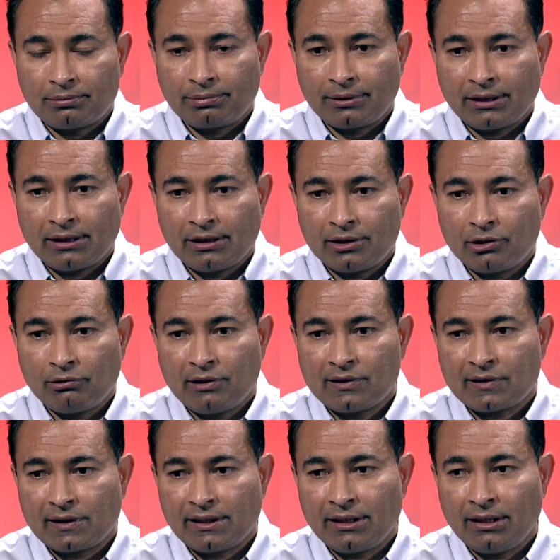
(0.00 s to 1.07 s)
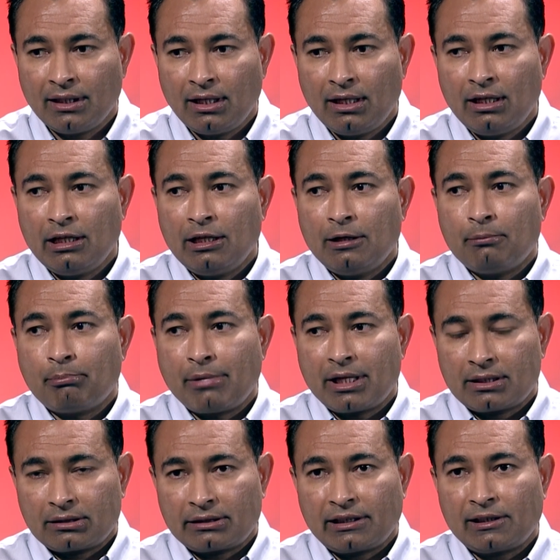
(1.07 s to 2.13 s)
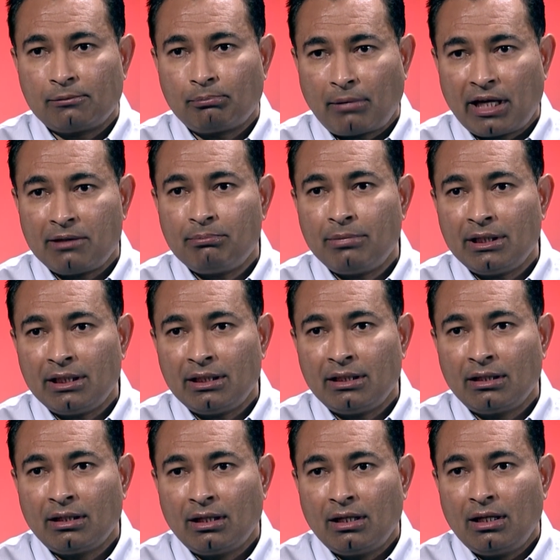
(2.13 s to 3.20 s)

the field, you will see mare's tail might be